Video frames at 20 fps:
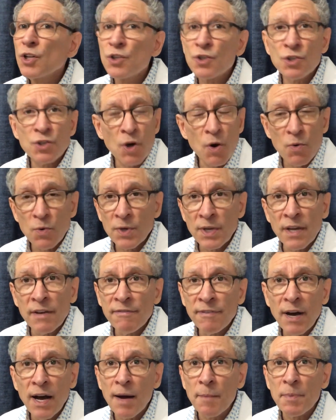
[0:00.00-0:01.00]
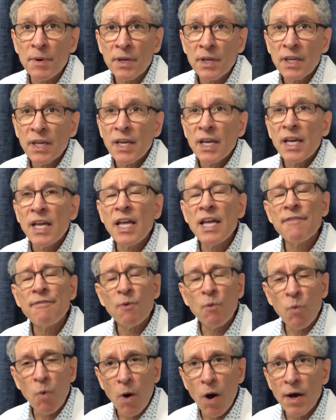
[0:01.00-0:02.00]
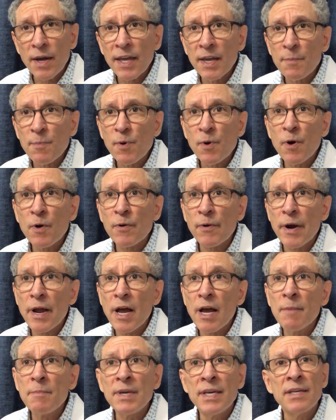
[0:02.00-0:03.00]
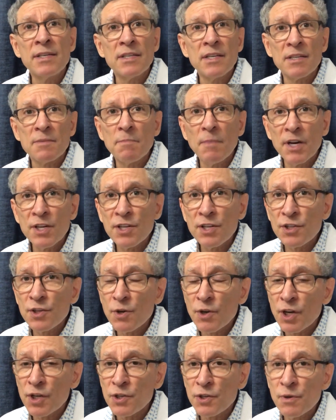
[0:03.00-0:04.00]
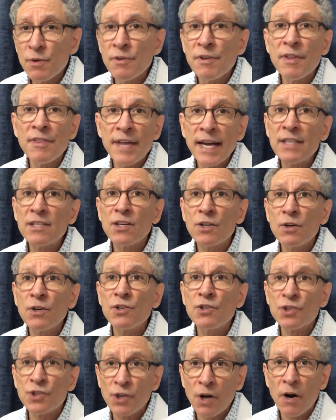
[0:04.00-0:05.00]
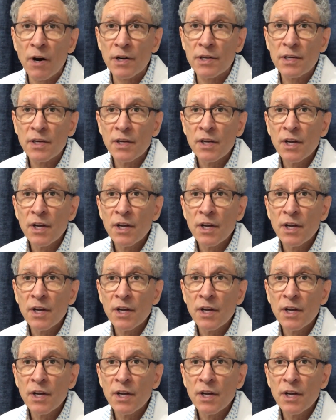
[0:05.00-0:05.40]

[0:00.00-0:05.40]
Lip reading: don't give up. If a walking program is as much as you can do, then that's a good start.